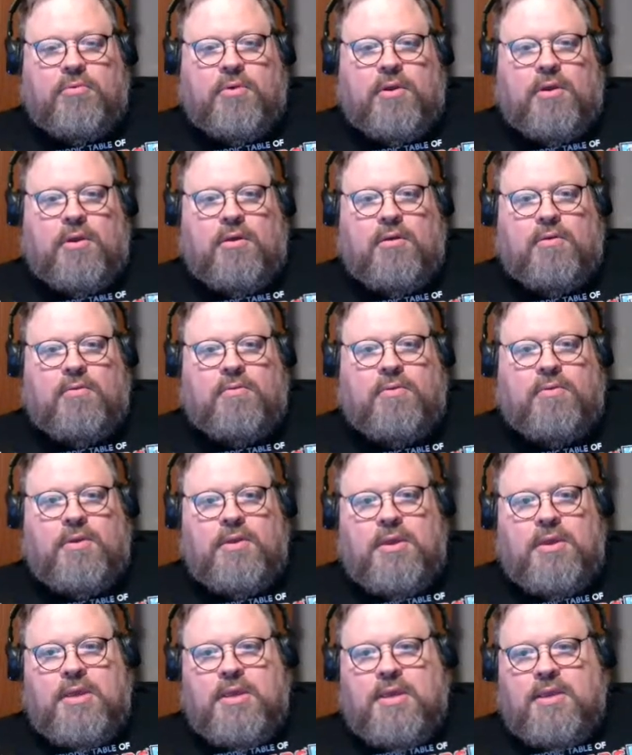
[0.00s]
Uh,
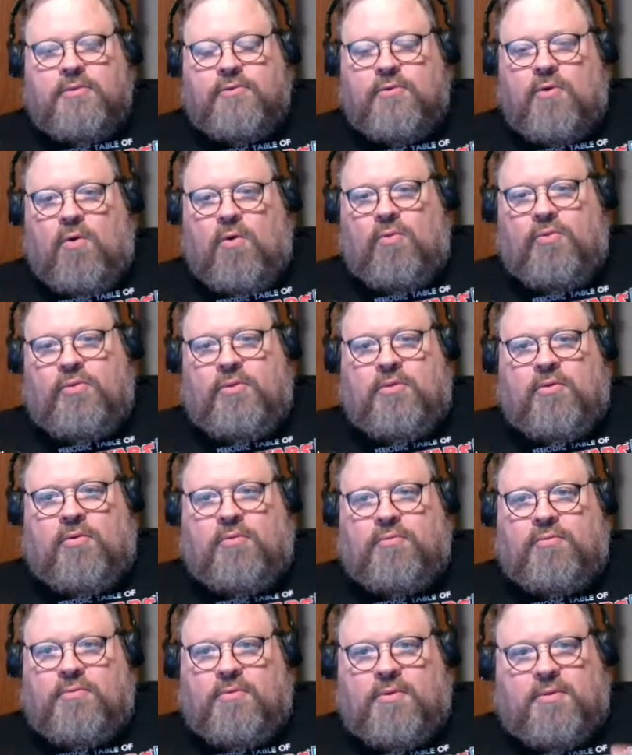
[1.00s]
so,
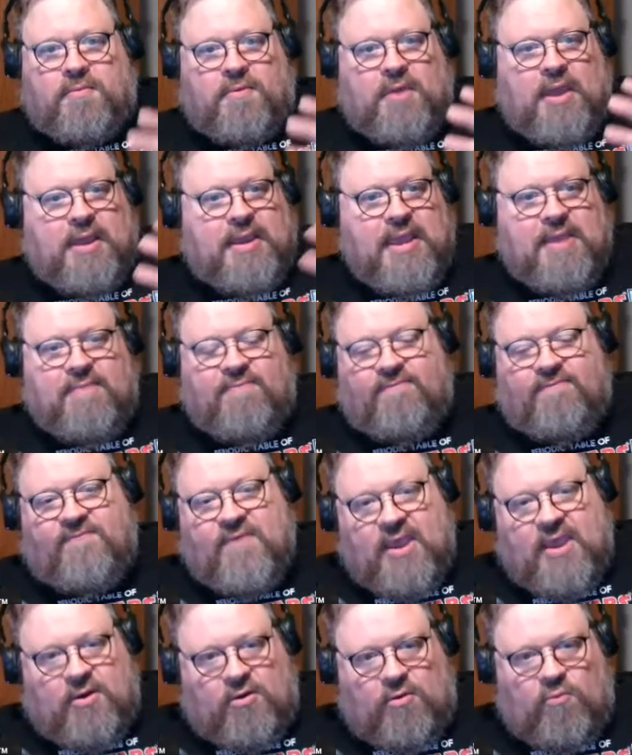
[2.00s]
again,
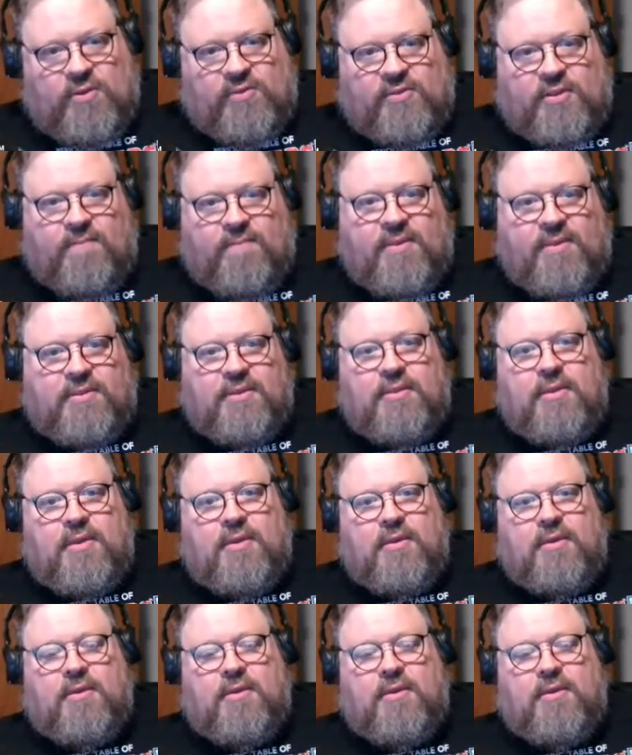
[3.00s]
Vader was limited